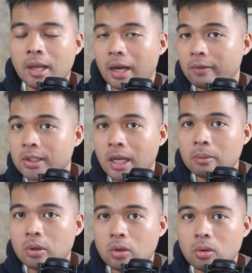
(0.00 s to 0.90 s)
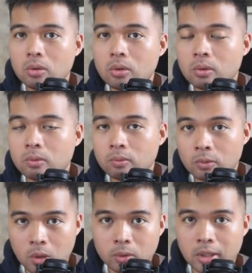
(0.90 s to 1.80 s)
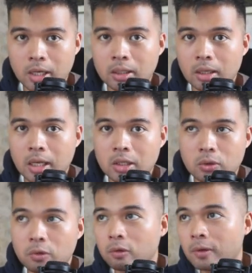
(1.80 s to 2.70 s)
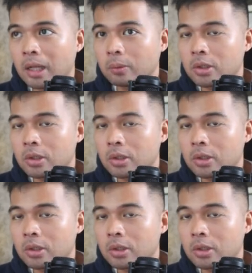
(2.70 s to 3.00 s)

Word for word: Every time you load in a new file,